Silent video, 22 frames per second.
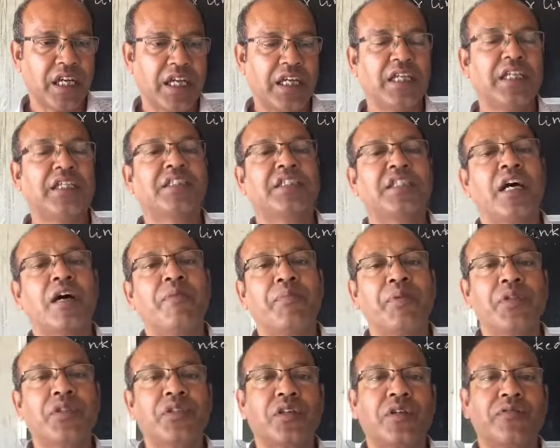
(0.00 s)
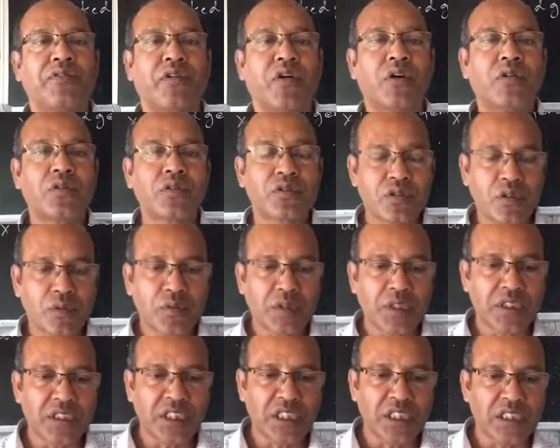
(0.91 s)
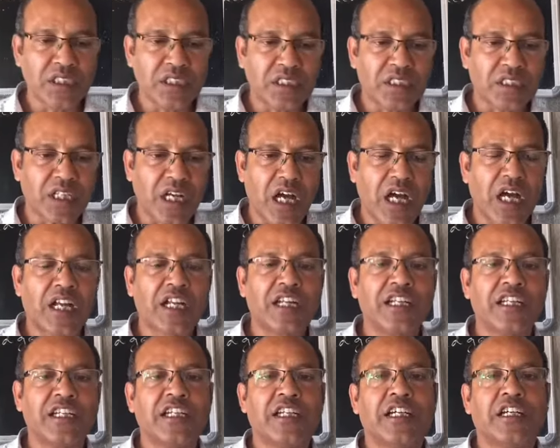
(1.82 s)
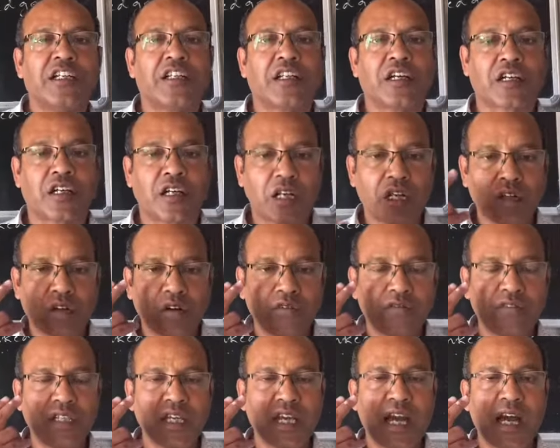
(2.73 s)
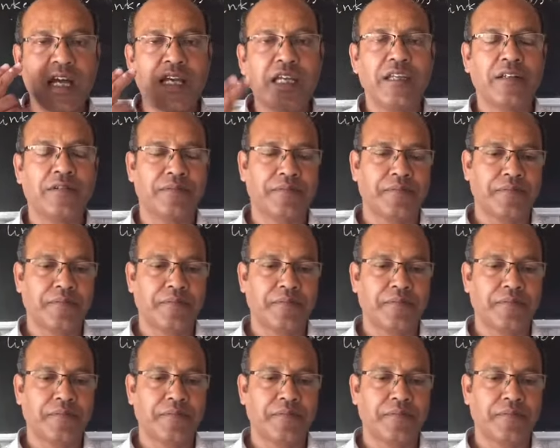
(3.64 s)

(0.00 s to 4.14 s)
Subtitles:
Examples of autosomal genes are the color of the eye,